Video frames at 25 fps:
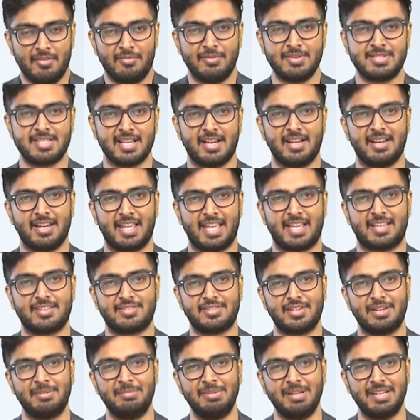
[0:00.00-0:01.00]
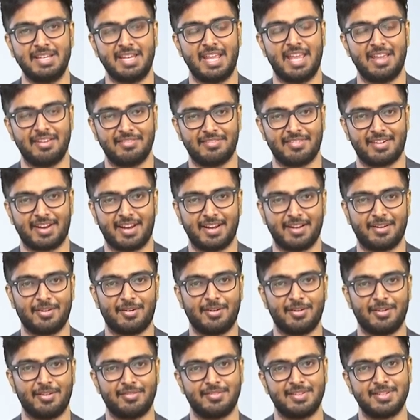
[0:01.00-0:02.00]
which are extremely naive, right?
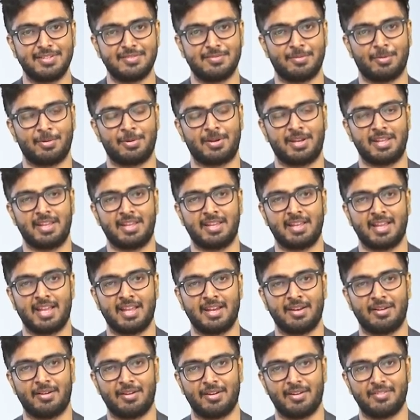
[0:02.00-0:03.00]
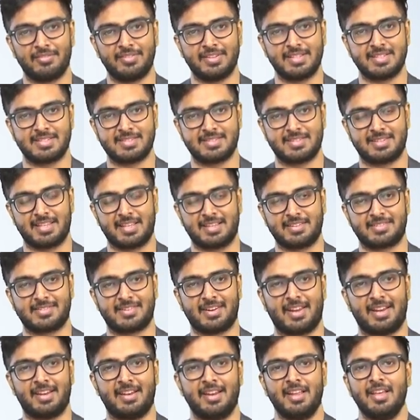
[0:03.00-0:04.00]
All of this voting and all of these
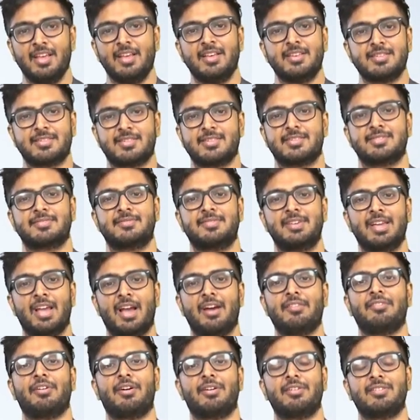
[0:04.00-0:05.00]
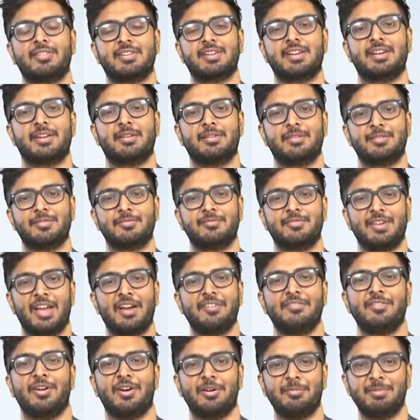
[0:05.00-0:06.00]
things, right? So we have not
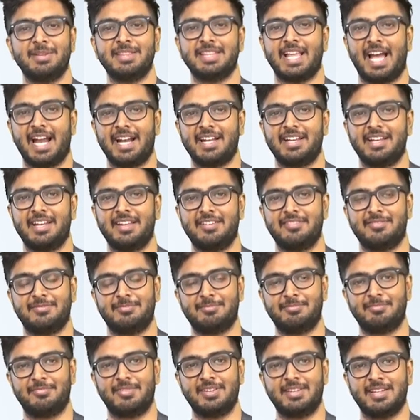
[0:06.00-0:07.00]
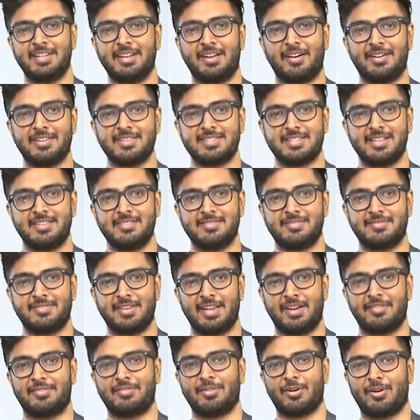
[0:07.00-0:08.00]
been that naive within ourselves.
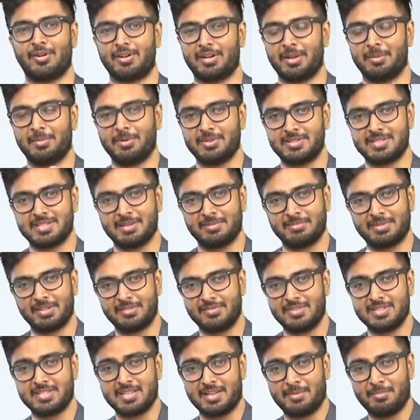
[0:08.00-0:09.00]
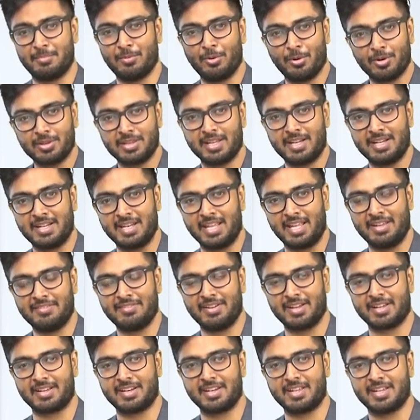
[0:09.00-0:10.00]
We have talked about something which are more than
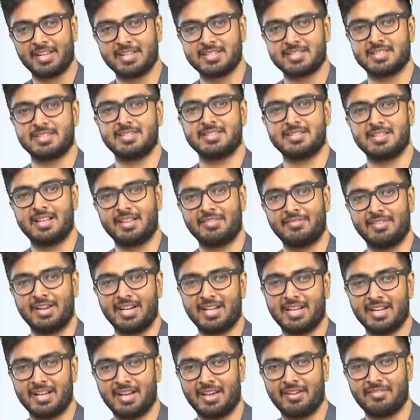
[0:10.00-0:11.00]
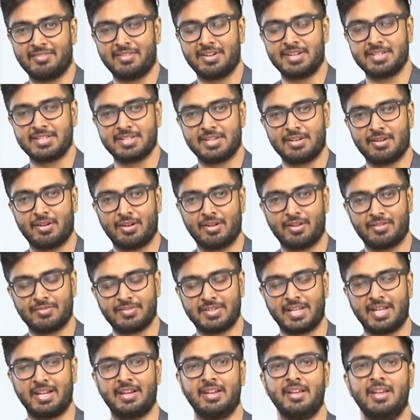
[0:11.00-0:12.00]
naive aggregations, like weighted average and all
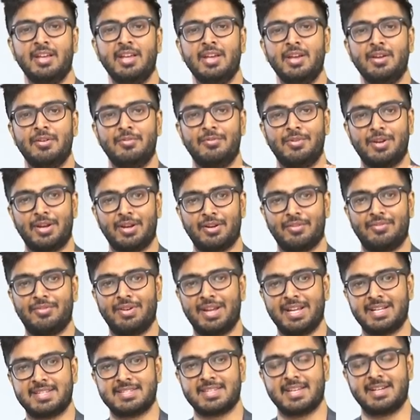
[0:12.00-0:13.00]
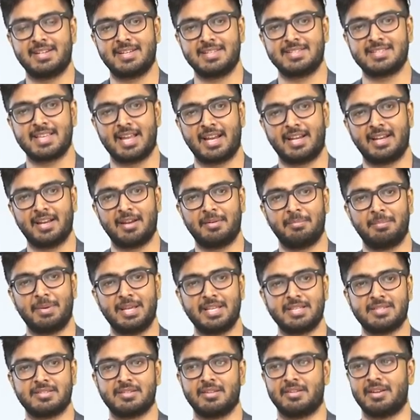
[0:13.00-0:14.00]
of that, where your weights are decided
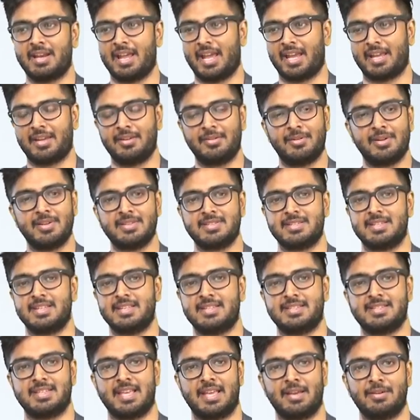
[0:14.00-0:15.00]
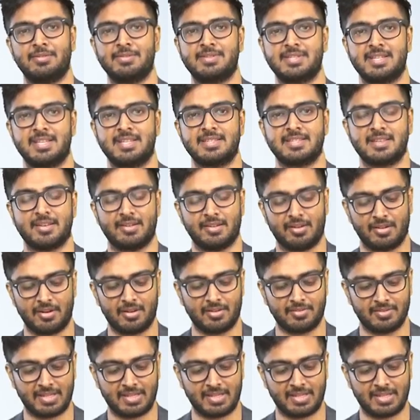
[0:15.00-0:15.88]
based on accuracies, AUCs and all